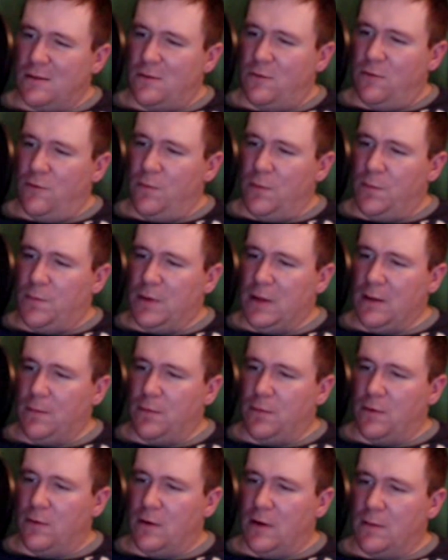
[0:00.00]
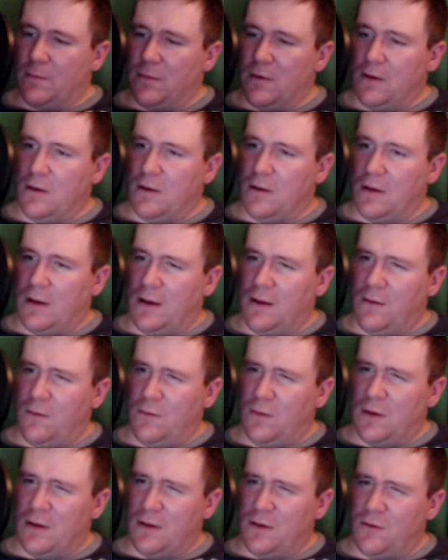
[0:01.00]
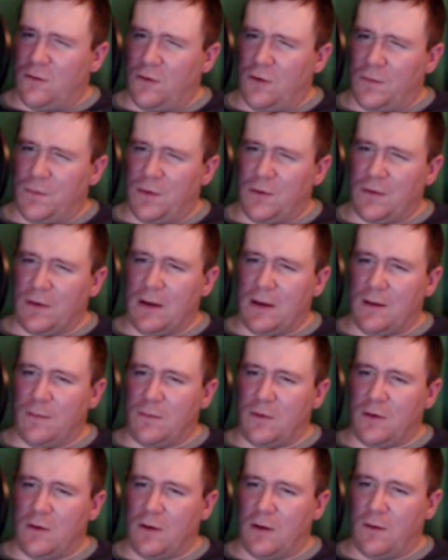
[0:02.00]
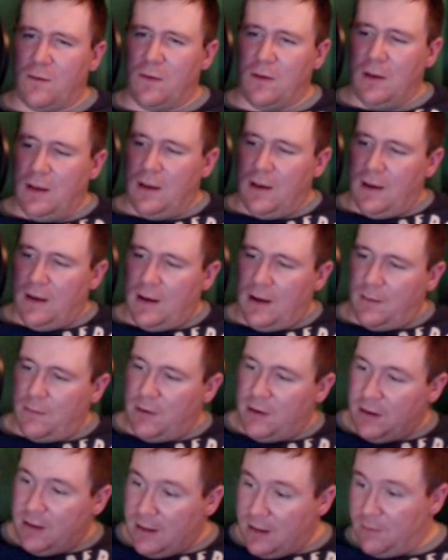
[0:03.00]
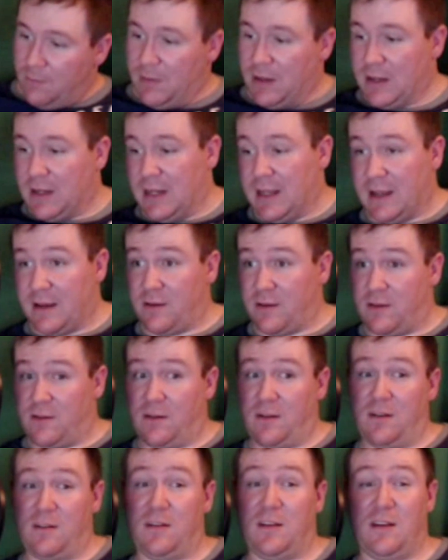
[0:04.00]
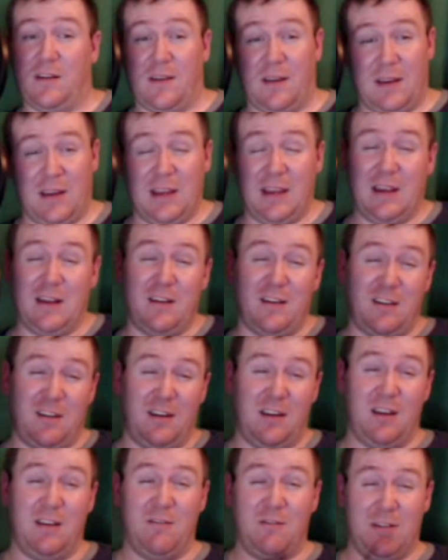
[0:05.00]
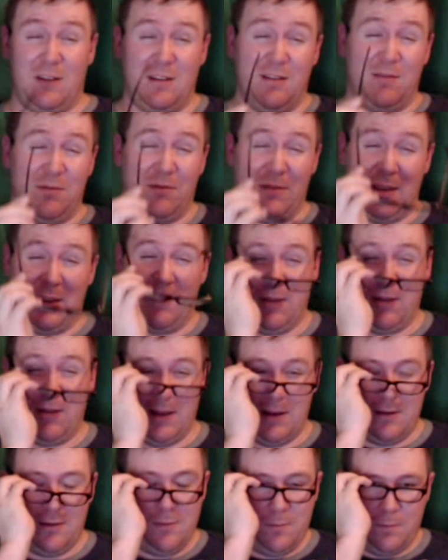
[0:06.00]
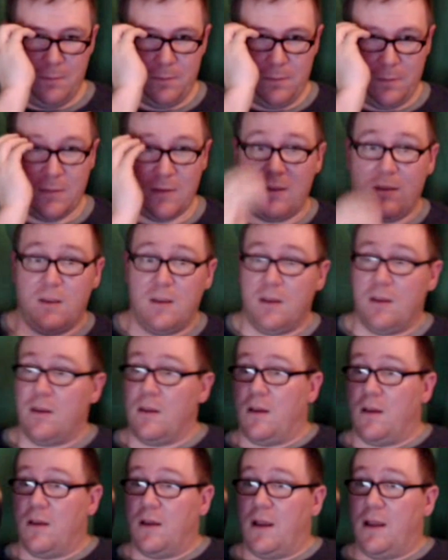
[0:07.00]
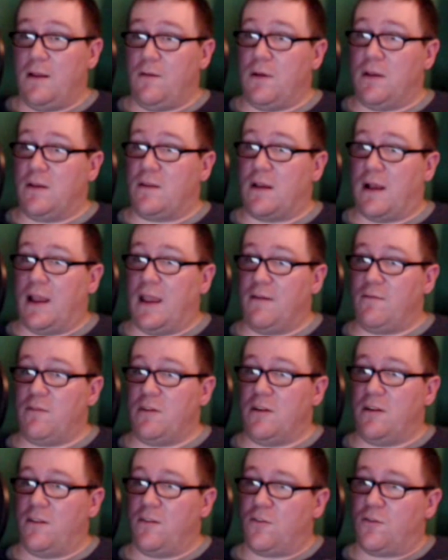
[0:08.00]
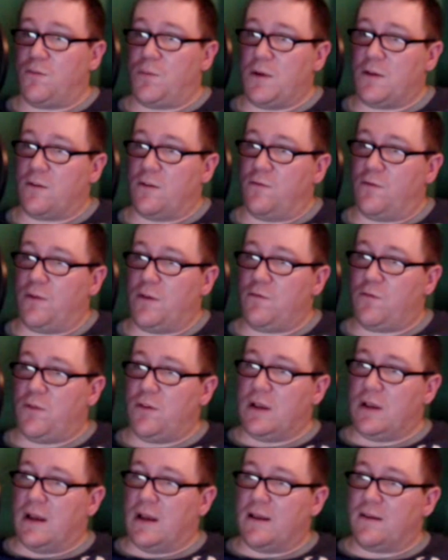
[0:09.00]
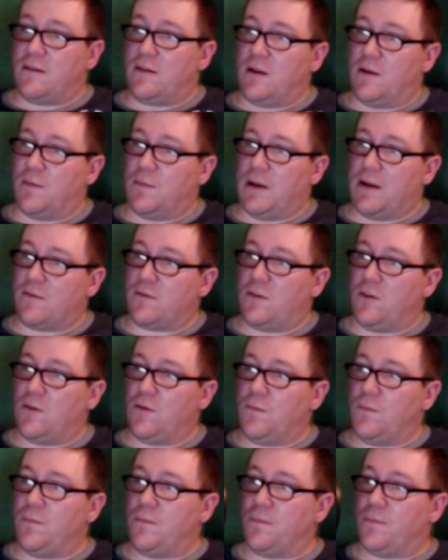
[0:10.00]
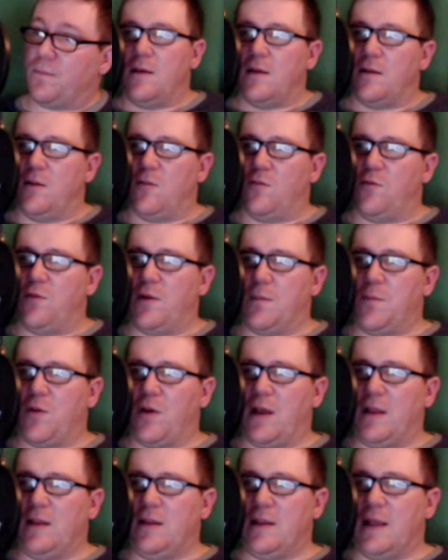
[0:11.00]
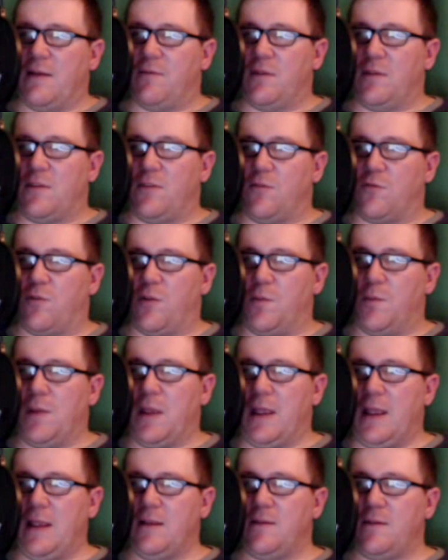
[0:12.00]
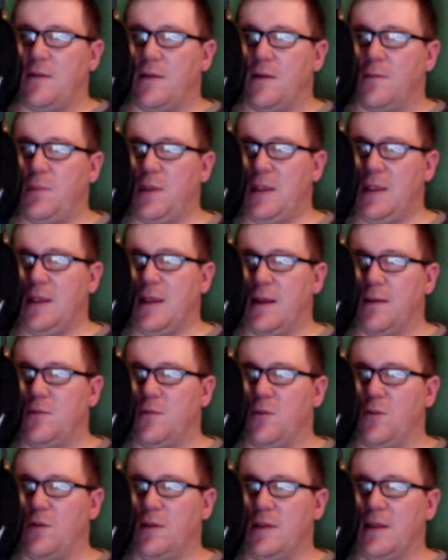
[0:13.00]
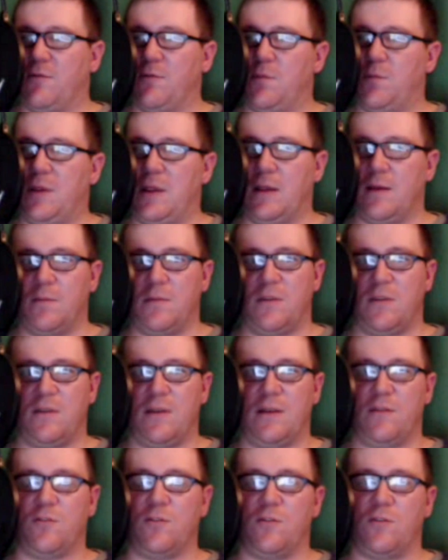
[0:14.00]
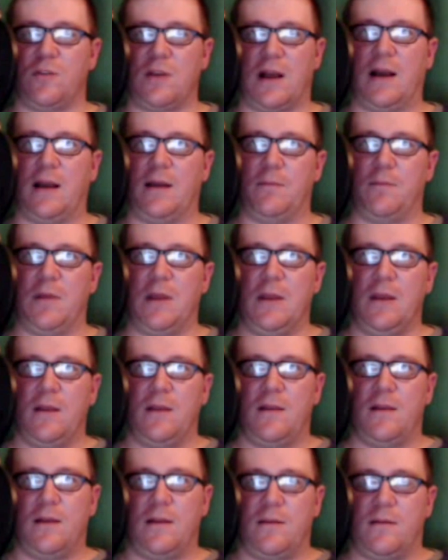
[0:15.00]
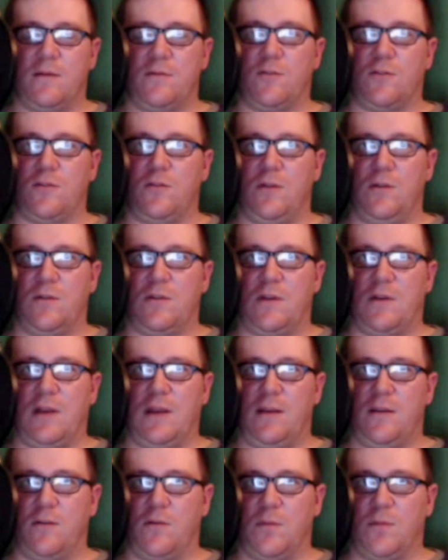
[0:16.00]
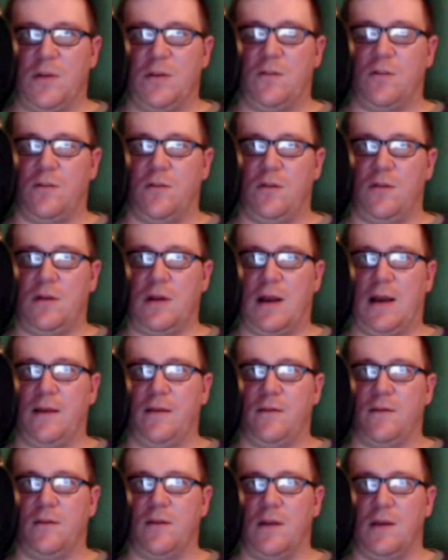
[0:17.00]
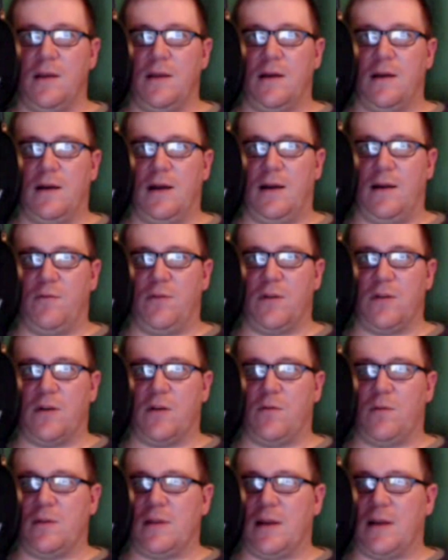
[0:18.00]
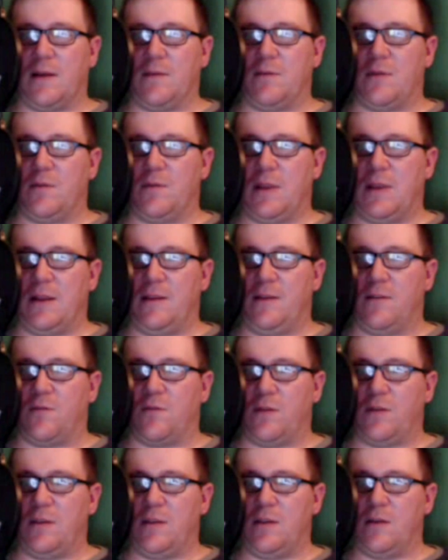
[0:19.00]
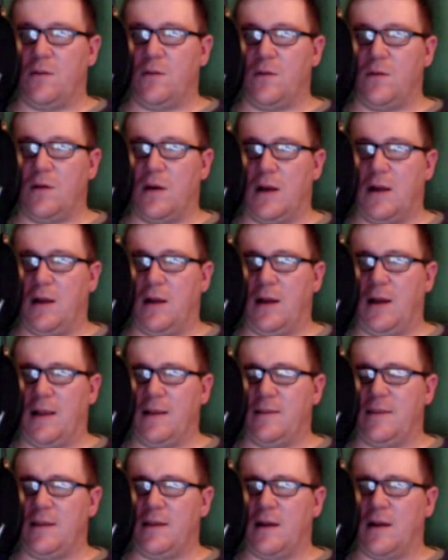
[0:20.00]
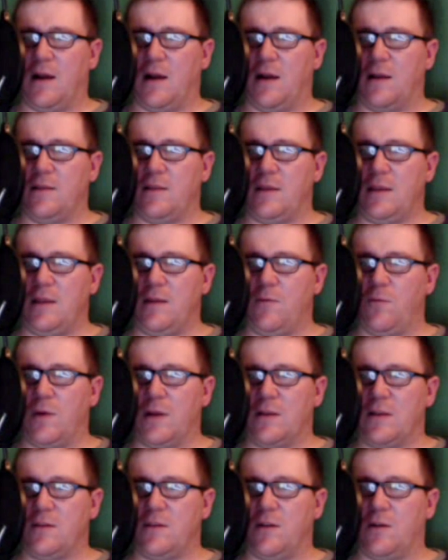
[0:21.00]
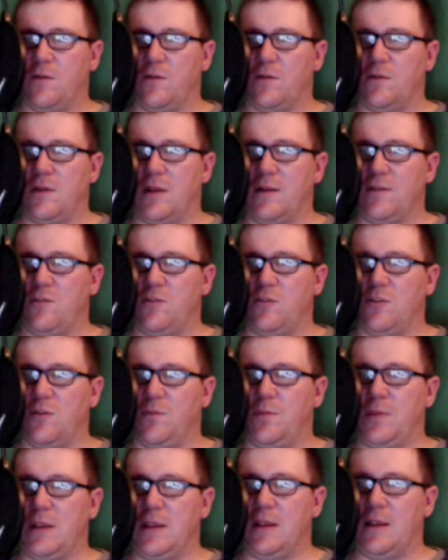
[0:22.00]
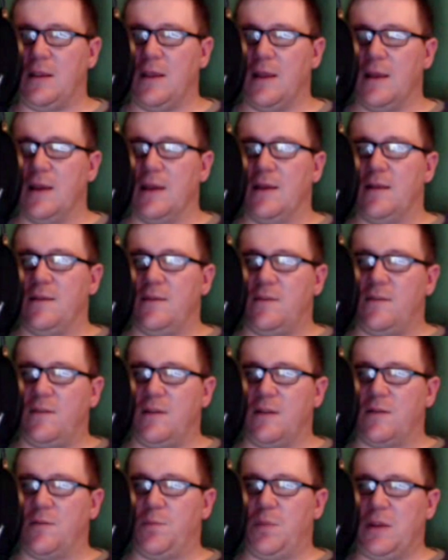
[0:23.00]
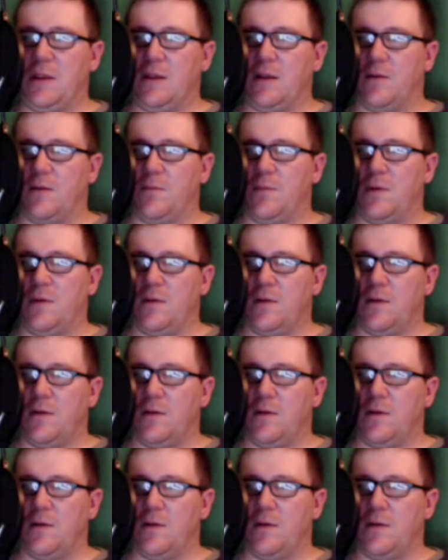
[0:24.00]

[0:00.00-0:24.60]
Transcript: group of people. I don't want to screw up their names, so I'm going to get my glasses on because I can't see what I'm doing. Anyways, I have another special event for you guys to come out to. November 11th from 8 p.m. to 11 p.m. Central Time. That's Central USA, so make sure you guys figure out what time zone that is for you. I think on the West Coast that should be 6 p.m.